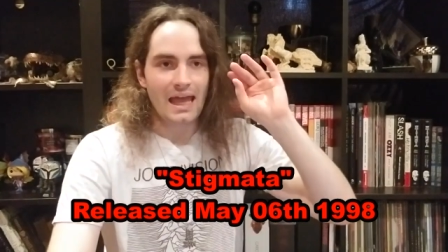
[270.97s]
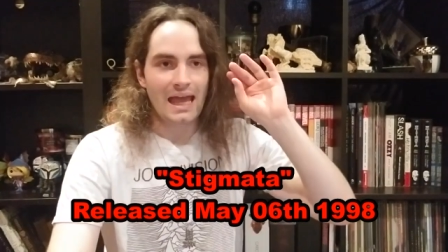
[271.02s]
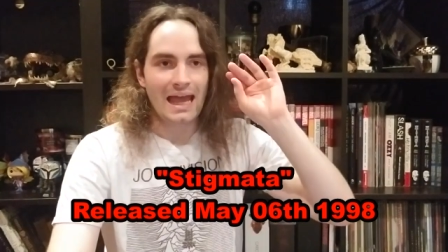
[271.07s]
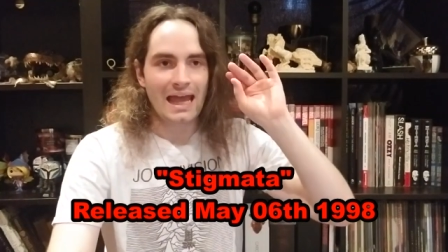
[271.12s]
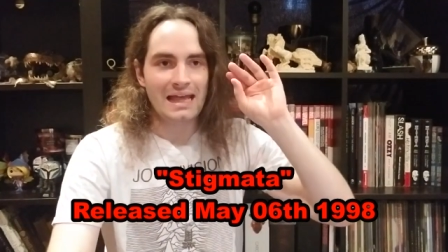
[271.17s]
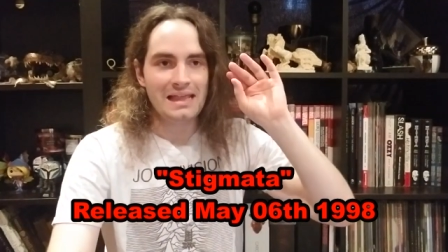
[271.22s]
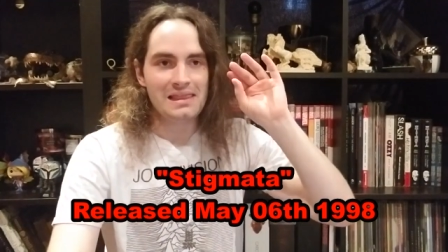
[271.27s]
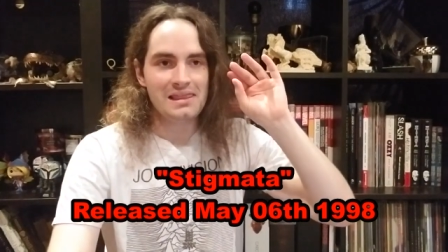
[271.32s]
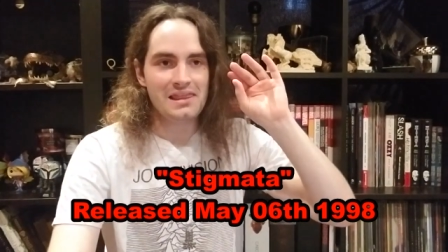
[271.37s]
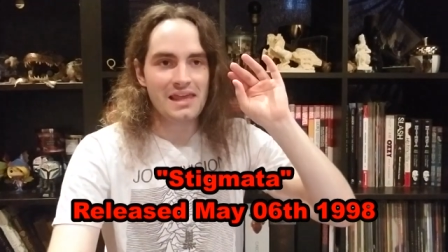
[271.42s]

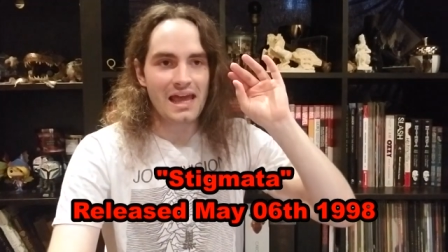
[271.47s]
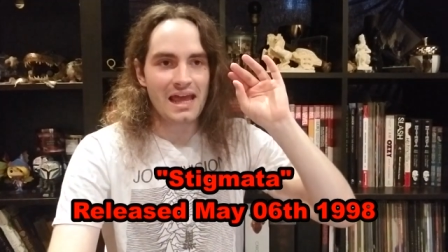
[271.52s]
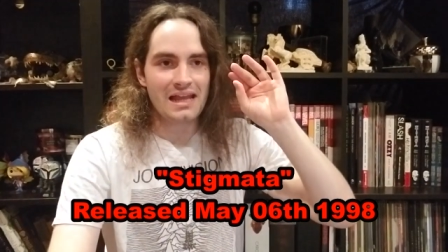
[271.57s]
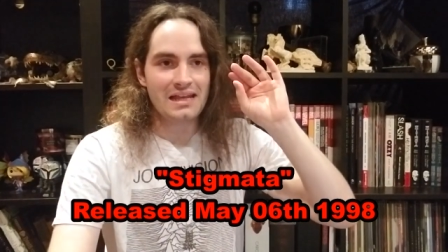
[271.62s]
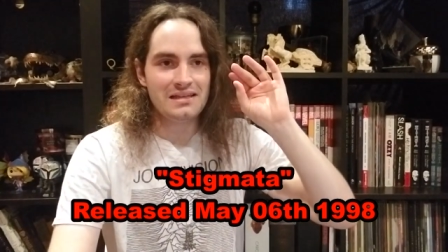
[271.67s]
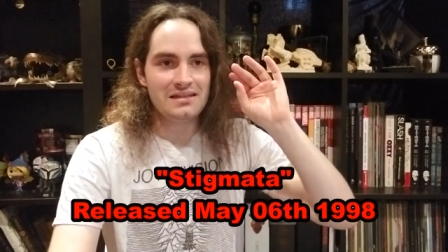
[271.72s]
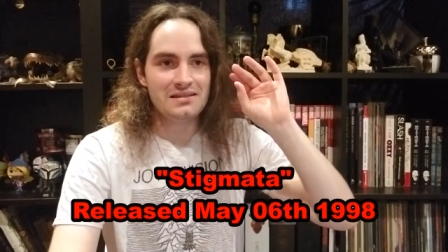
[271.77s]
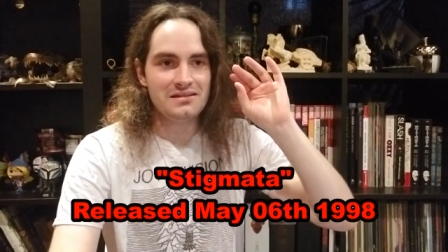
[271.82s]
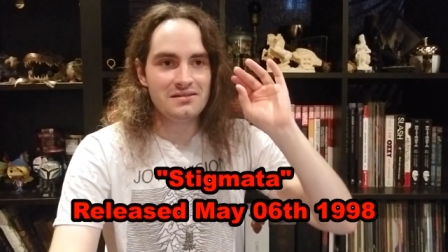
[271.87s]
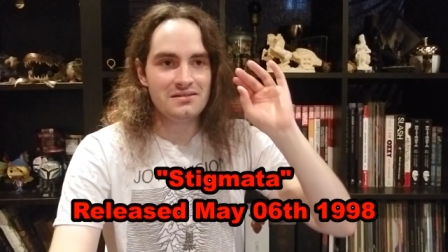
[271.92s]
And
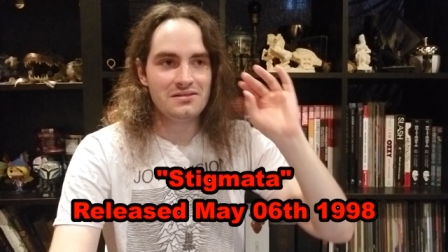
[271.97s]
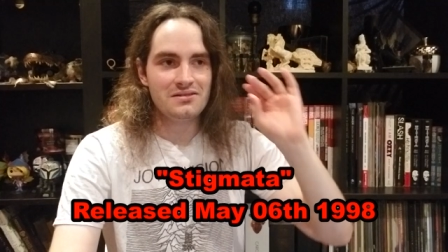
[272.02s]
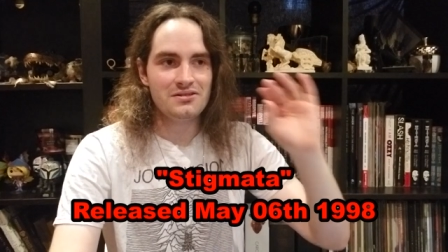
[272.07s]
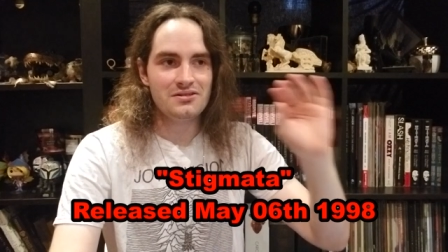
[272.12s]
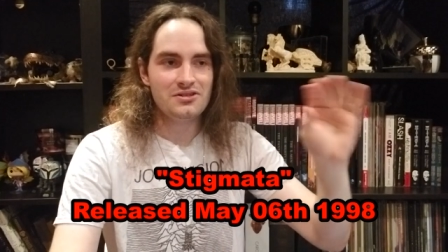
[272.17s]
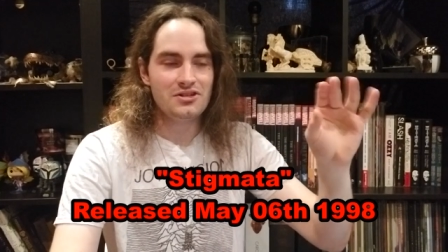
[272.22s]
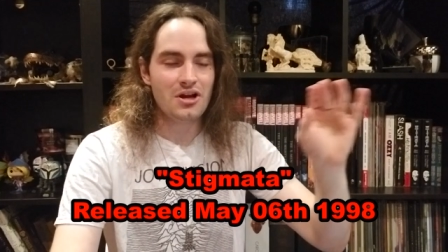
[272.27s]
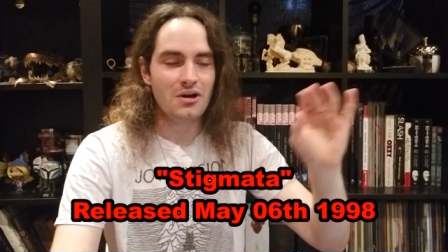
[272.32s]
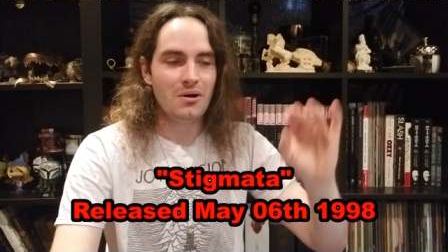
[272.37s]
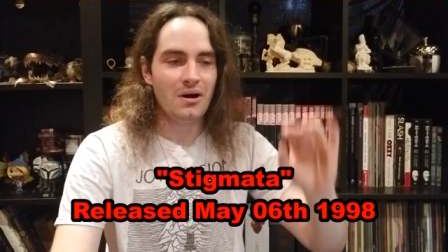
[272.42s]
then
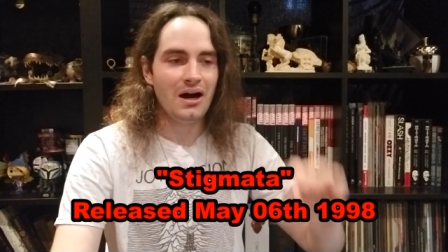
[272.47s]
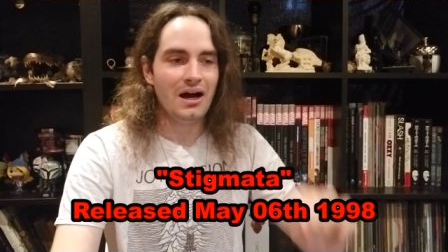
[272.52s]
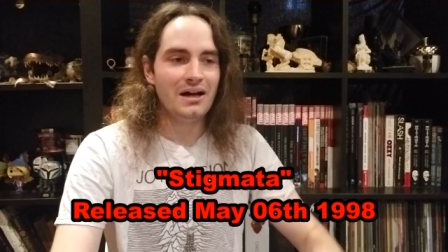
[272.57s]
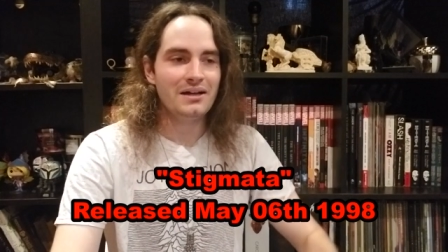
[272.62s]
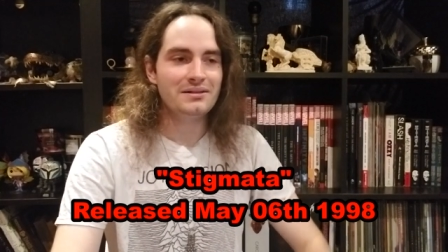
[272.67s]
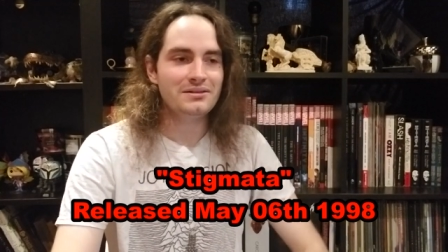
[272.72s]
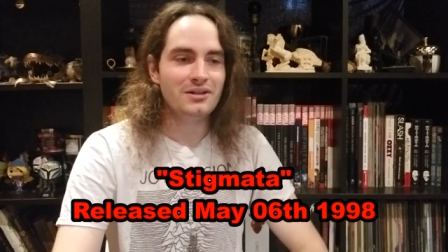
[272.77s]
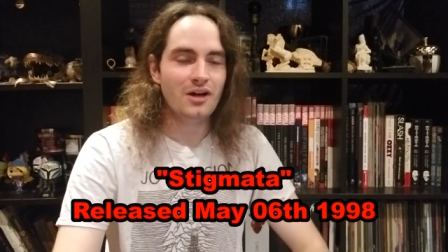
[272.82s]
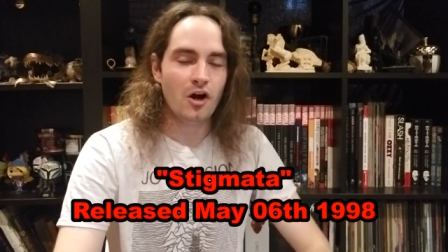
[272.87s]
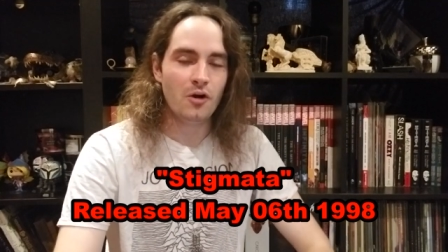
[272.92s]

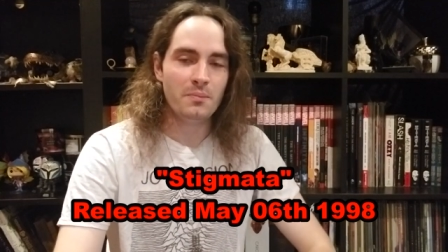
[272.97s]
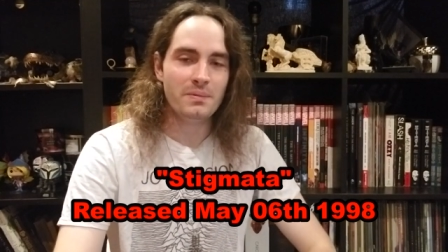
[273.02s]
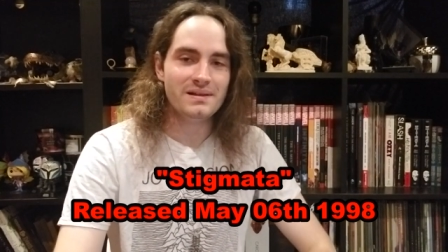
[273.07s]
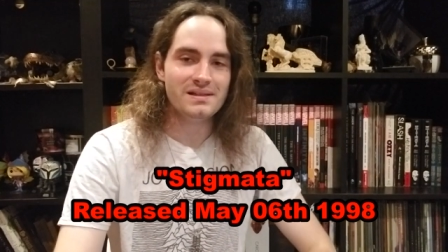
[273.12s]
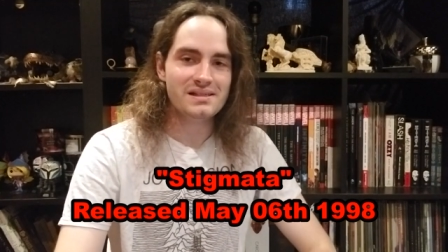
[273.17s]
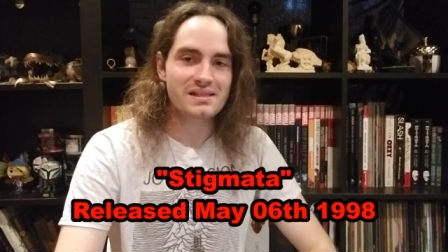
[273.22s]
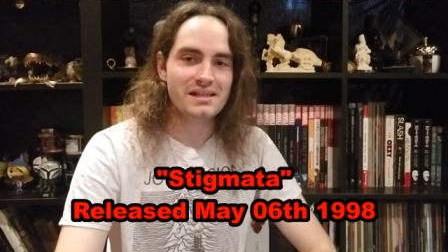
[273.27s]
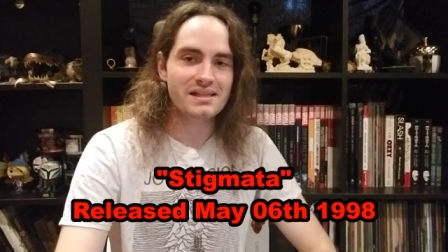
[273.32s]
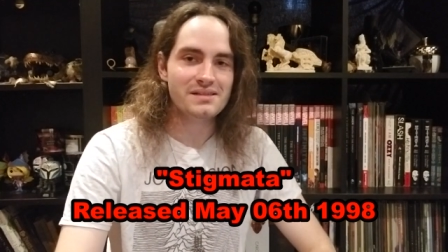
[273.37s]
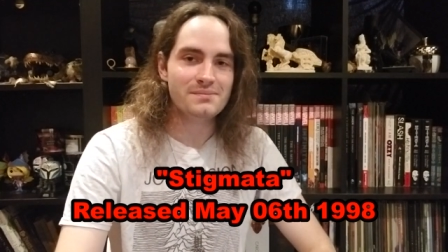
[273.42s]
Johan
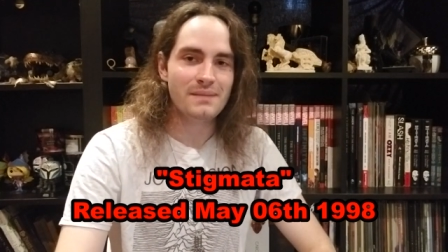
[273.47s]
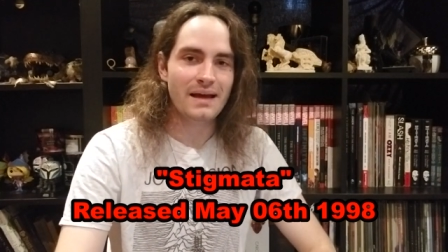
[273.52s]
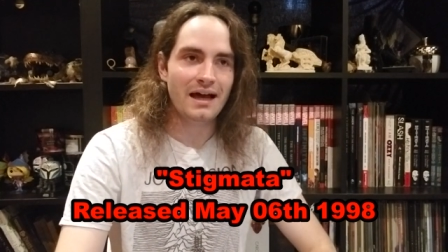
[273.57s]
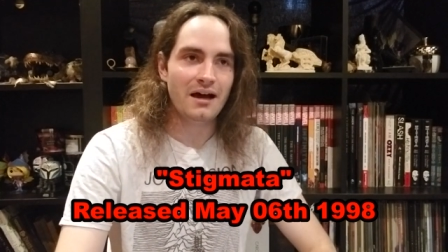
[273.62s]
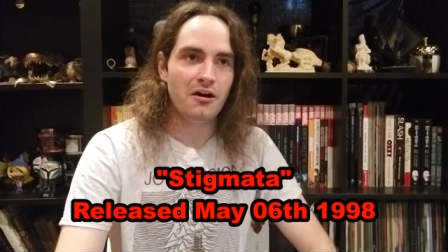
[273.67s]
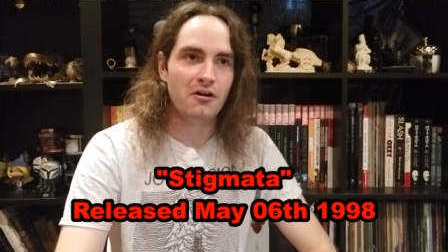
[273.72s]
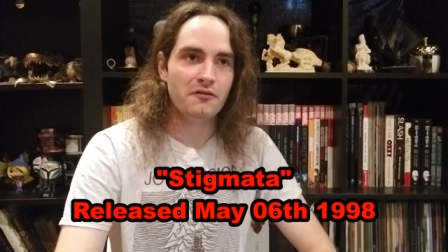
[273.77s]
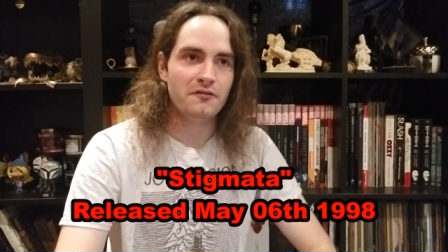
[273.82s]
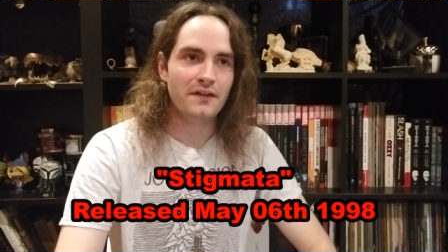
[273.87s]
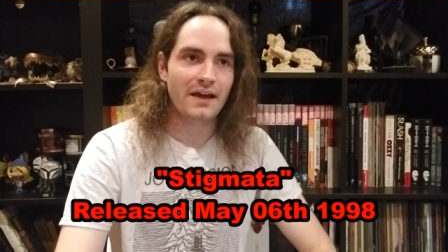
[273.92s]
opens his
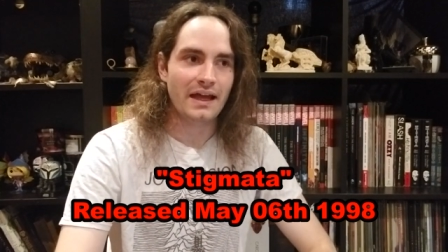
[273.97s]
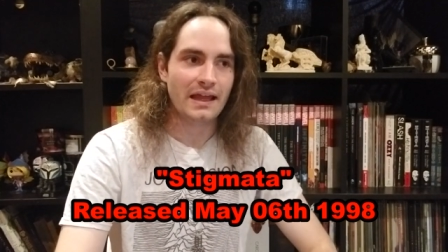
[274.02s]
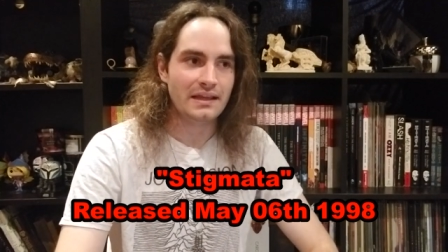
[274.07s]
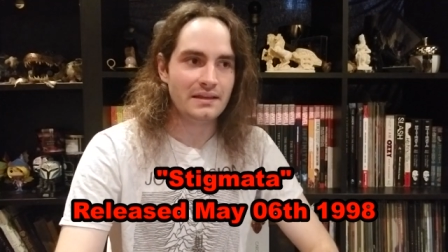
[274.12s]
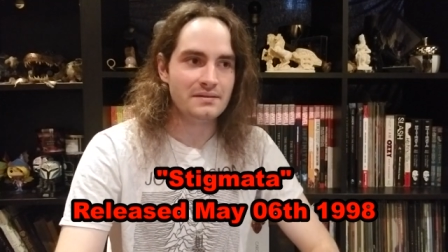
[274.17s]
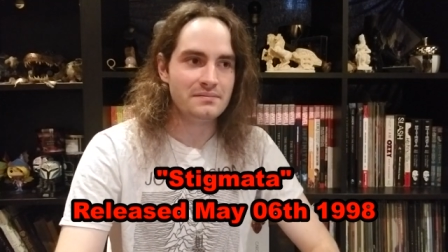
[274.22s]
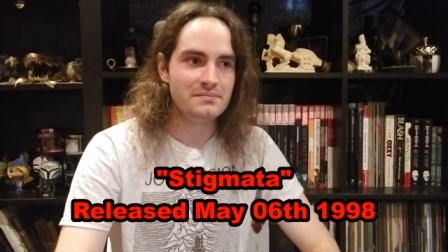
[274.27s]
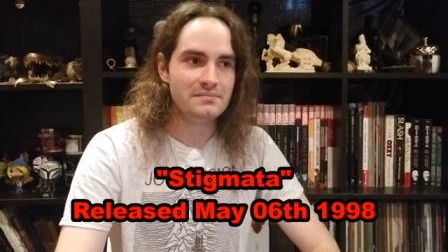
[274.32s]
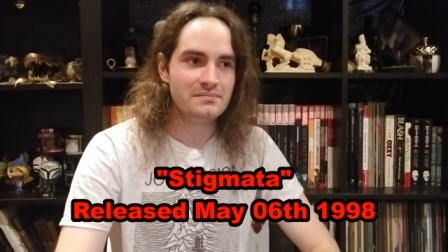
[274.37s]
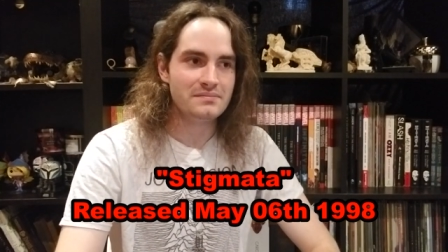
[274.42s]
mouth
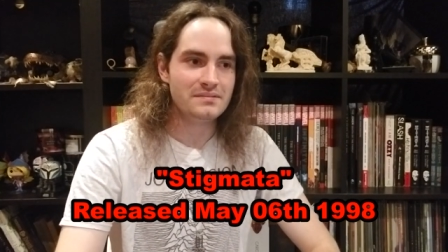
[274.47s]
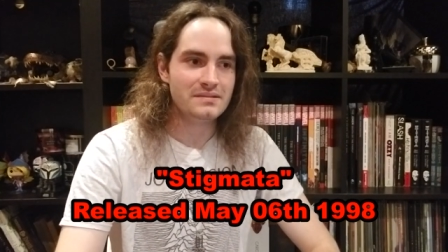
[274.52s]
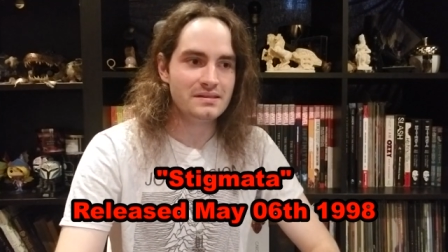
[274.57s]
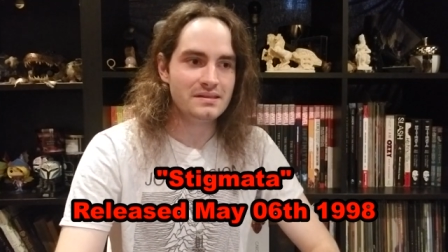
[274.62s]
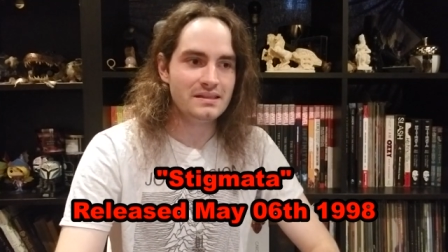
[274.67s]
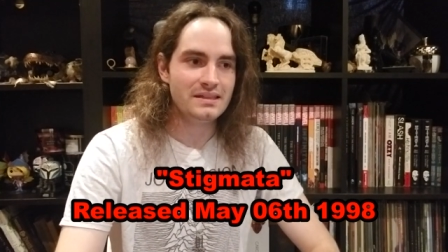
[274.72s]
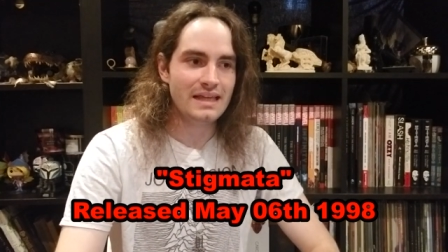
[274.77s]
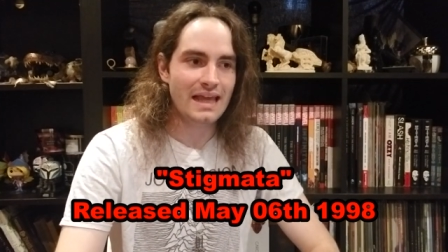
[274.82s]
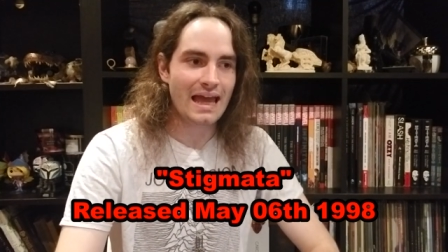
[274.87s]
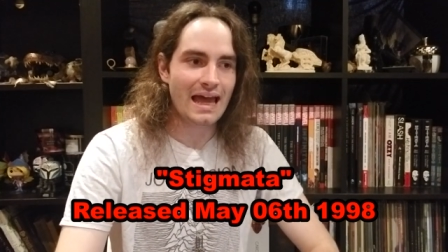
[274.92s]
and,
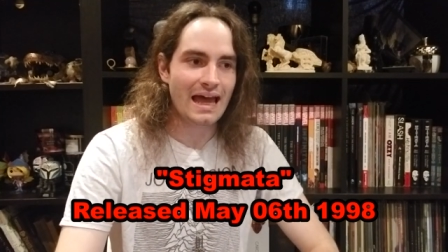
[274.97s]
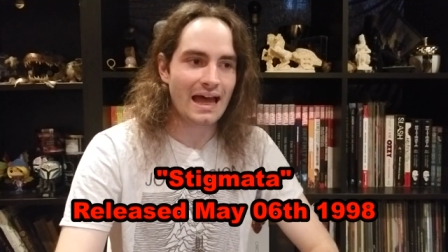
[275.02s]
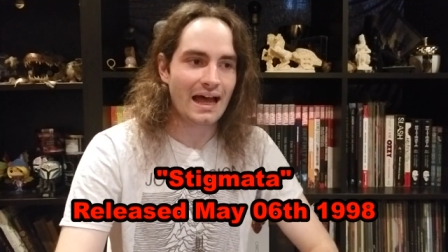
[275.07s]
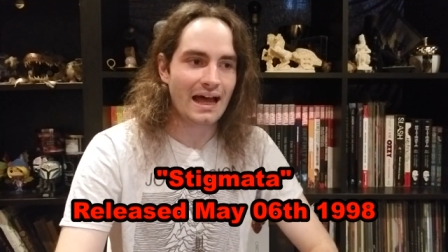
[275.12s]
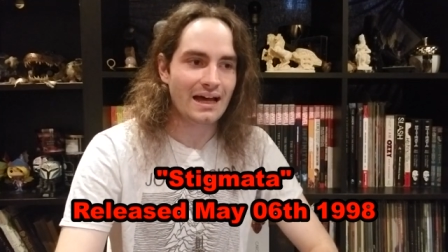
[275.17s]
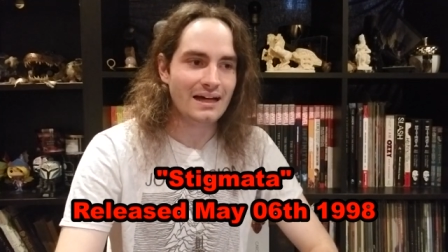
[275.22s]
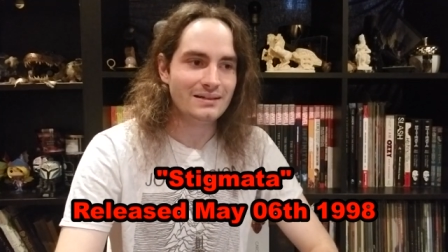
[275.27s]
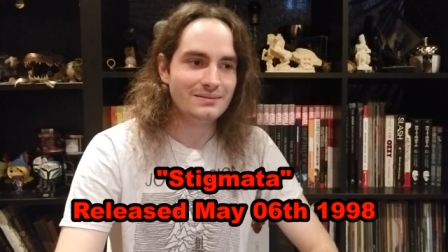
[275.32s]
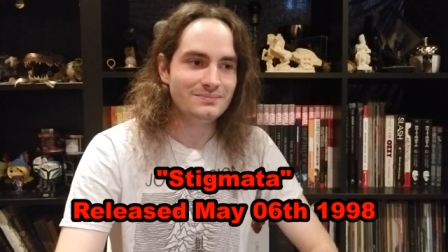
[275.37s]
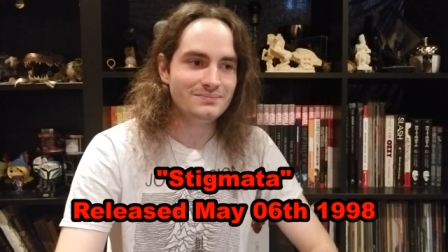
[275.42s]
yeah,